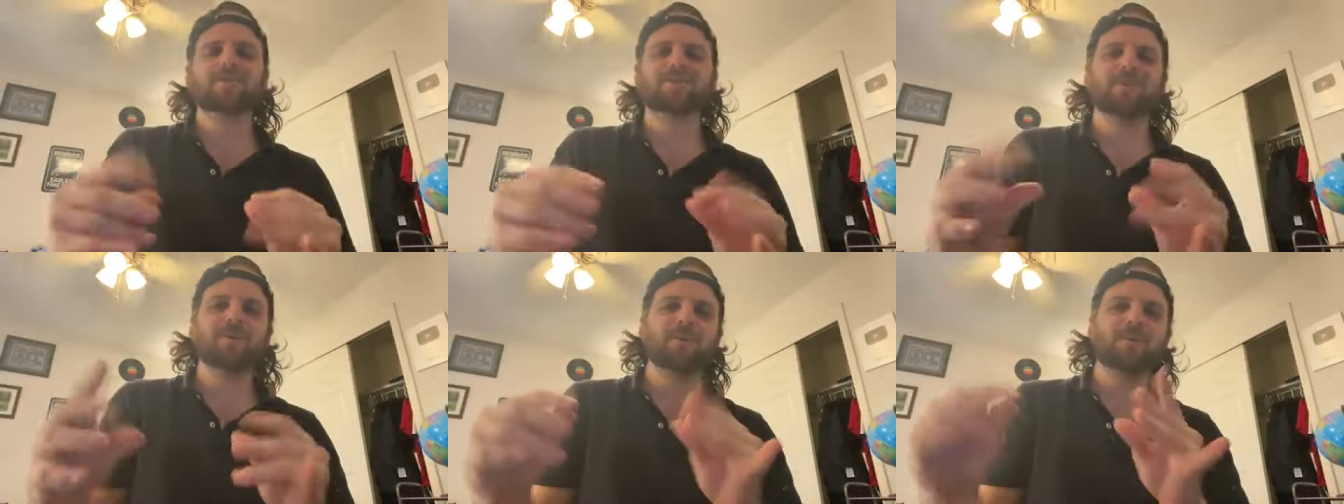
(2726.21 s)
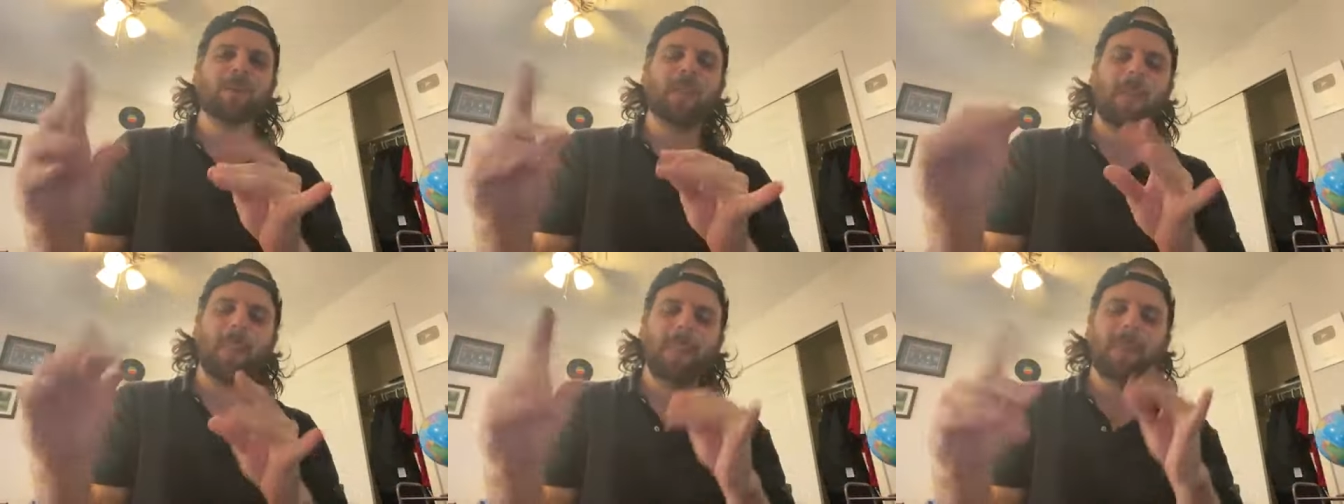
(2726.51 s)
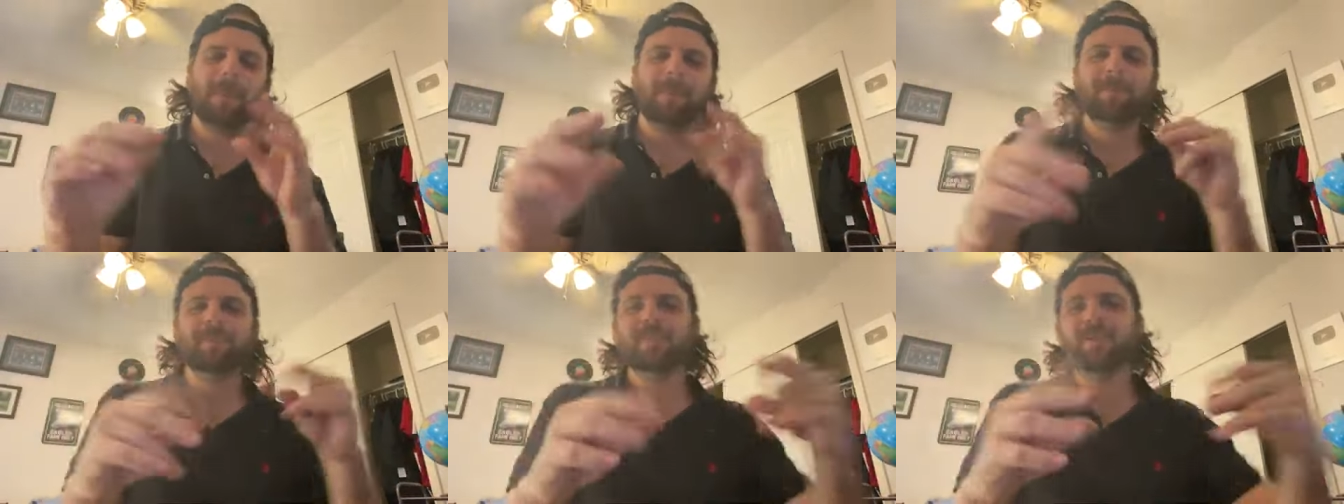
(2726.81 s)
So,
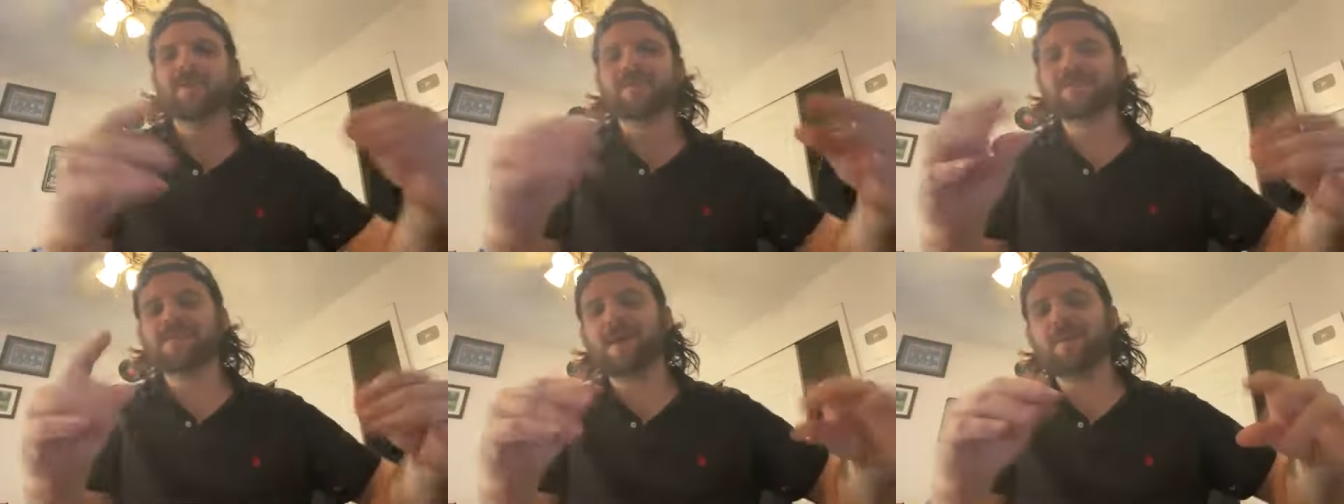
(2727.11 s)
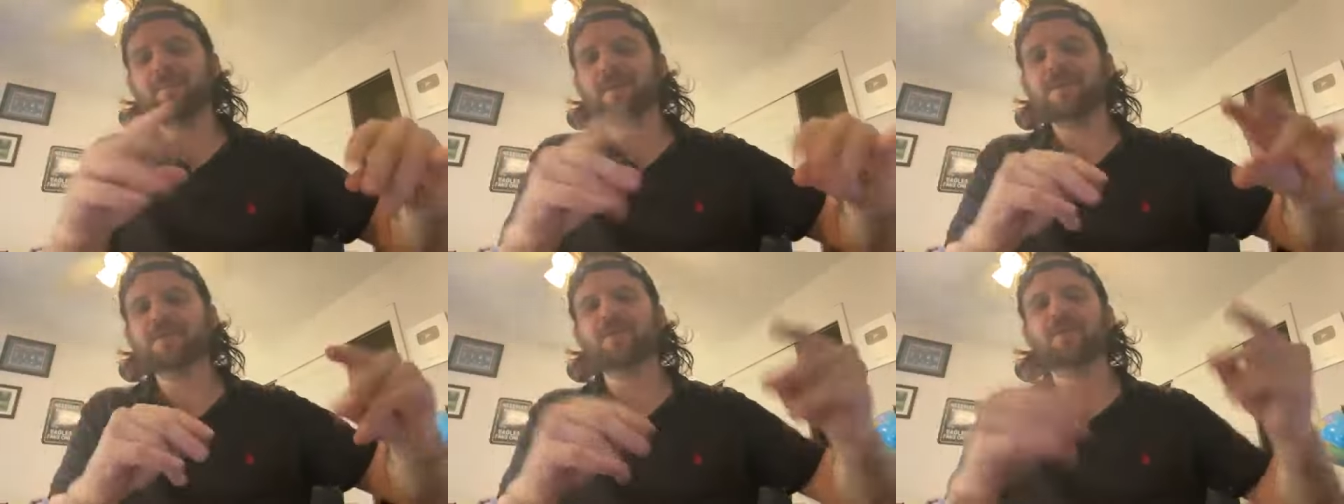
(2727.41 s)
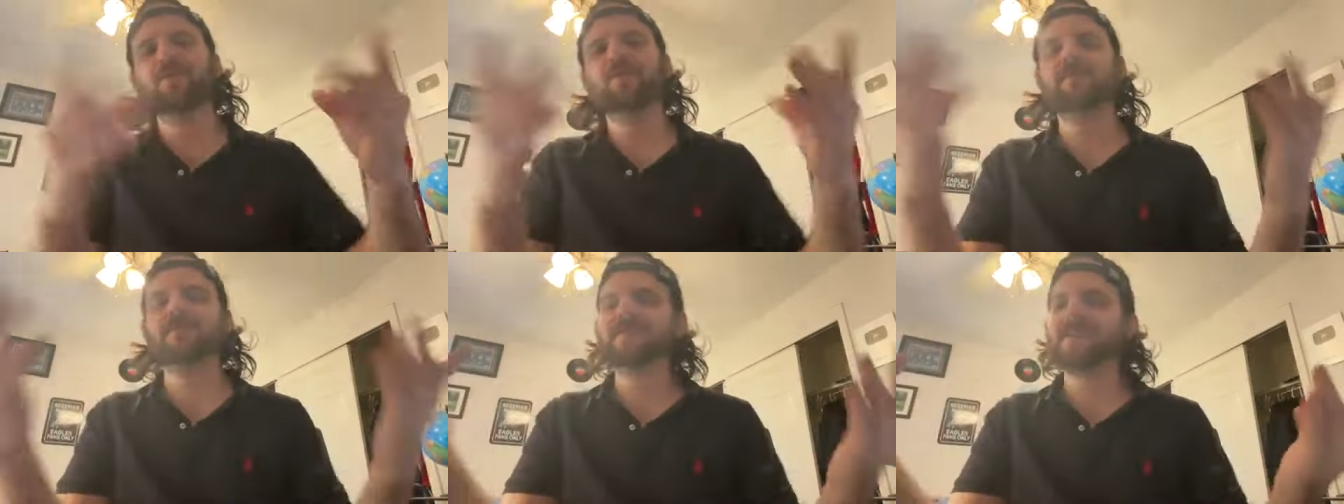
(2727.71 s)
you know, it's not a big
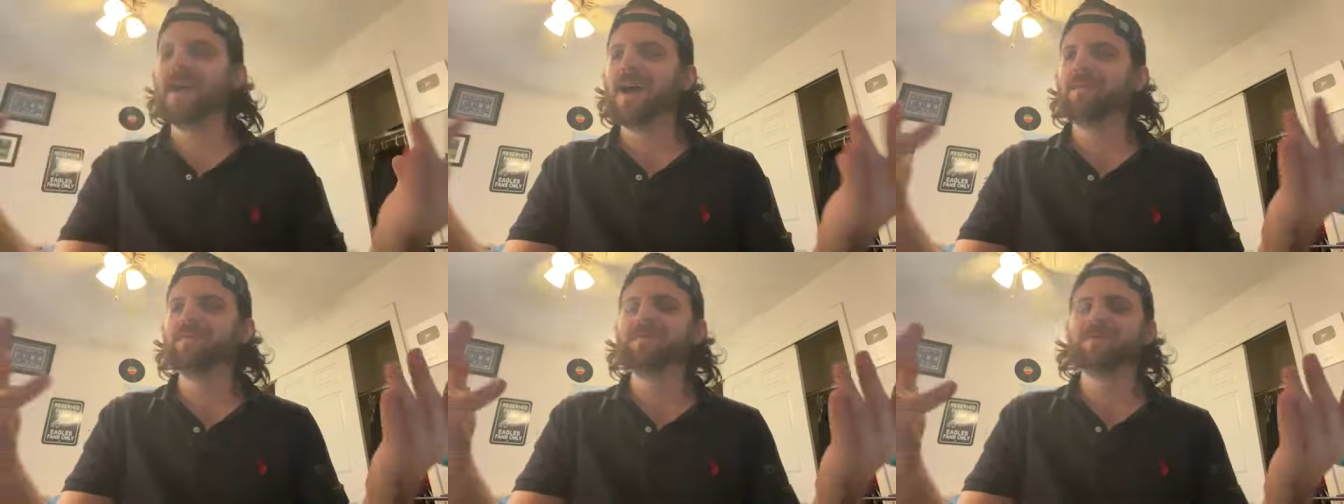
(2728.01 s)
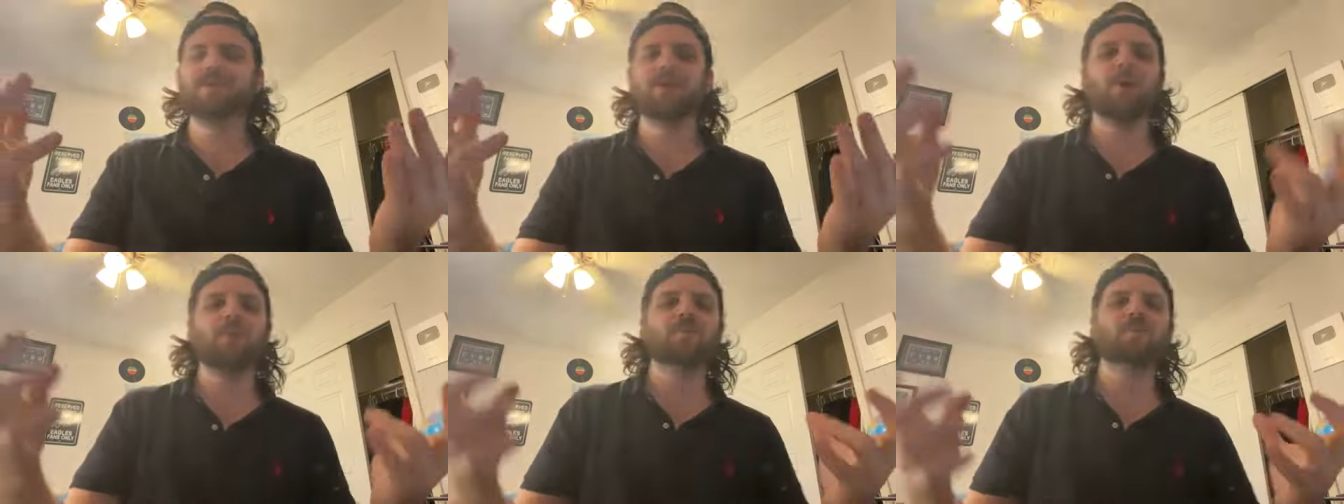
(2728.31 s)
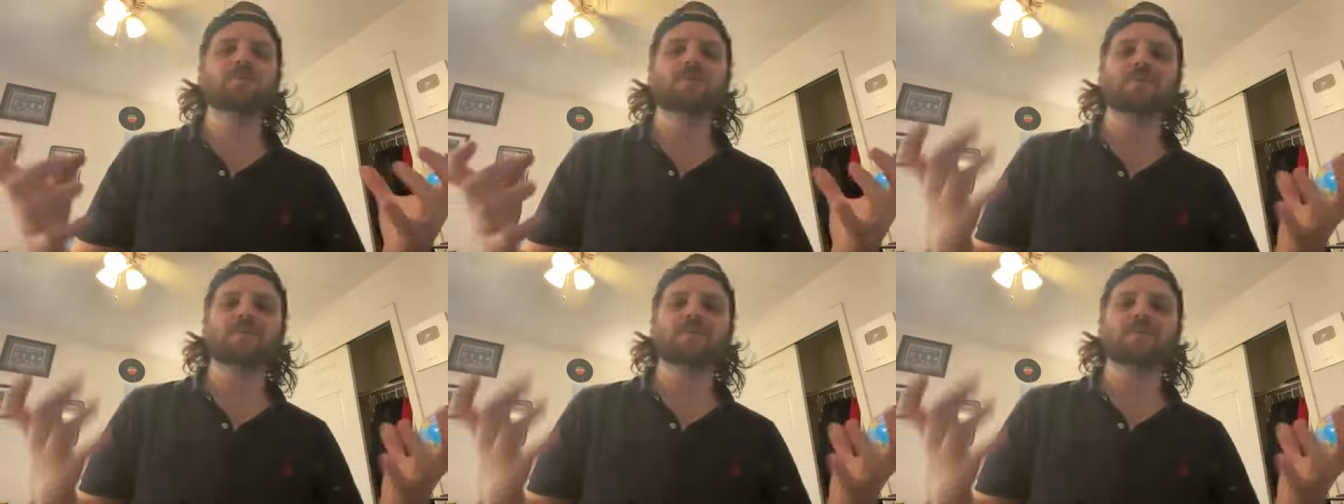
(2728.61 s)
deal. And if you tap slow,